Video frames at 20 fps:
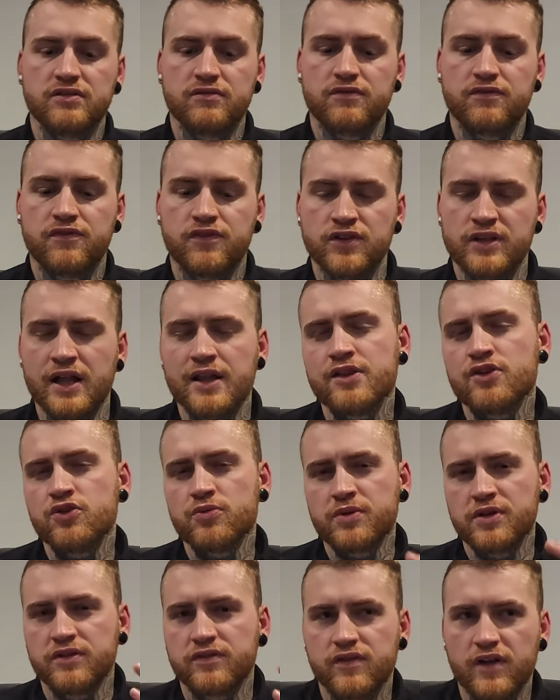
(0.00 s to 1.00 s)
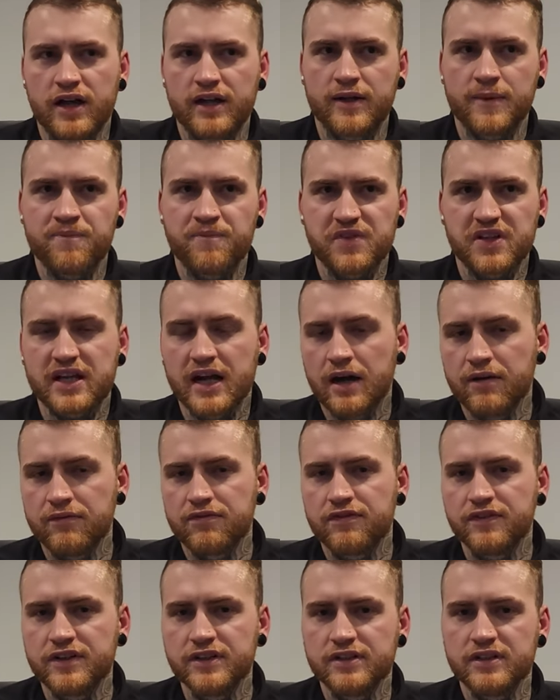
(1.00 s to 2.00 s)
for that little bit of like
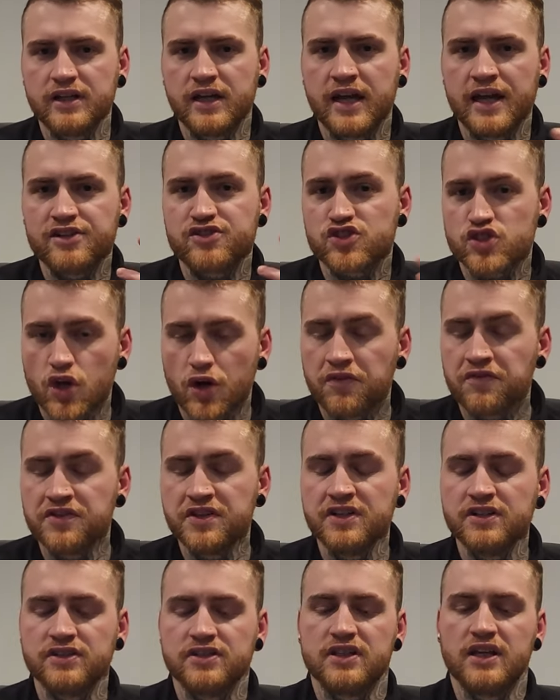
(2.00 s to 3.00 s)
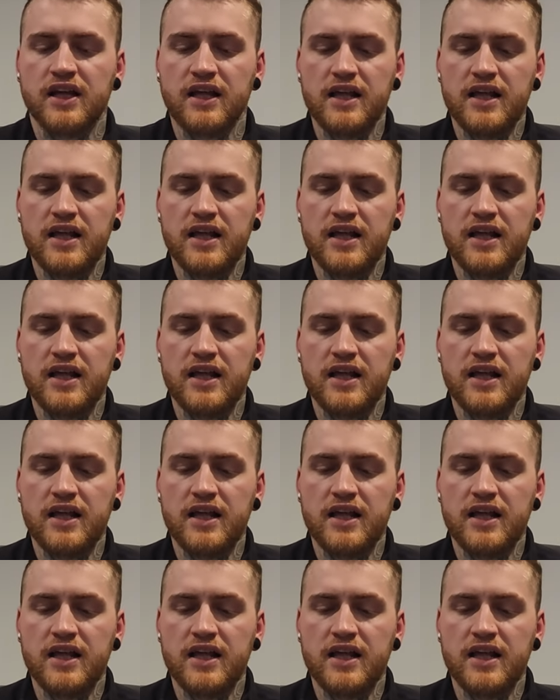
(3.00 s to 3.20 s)
comfort and softness,